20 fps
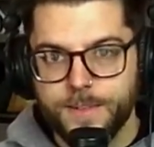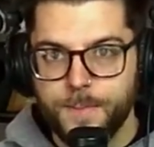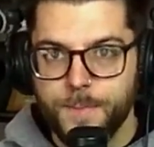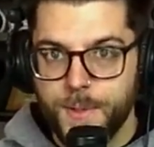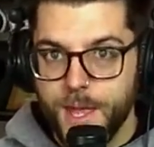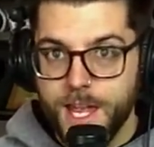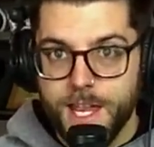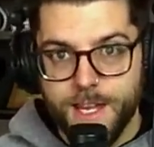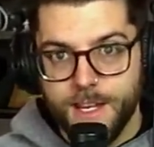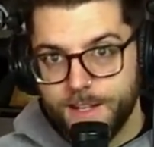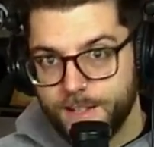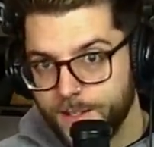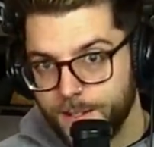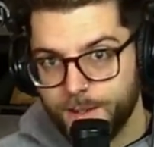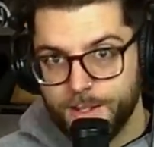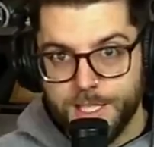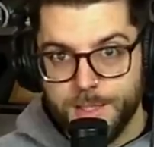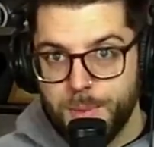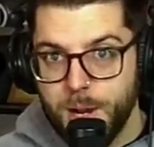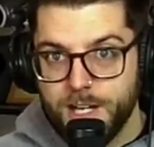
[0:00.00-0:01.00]
hey,
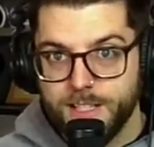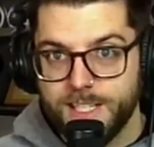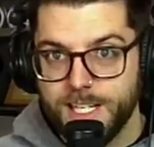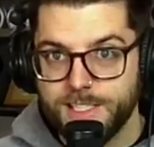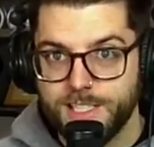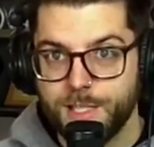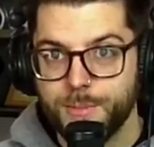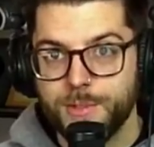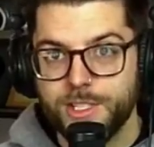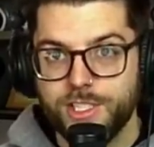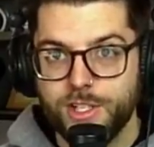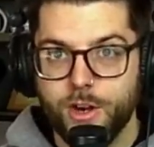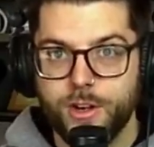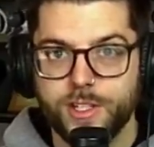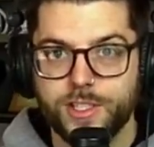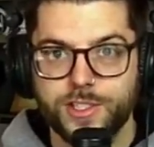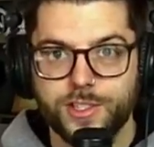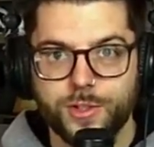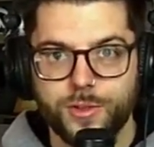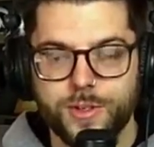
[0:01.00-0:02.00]
this podcast is gonna be starting
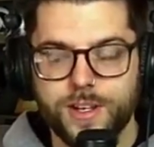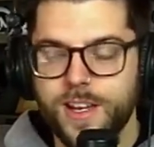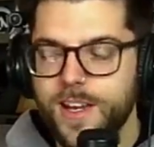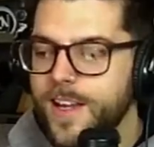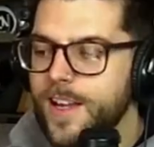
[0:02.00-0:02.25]
soon.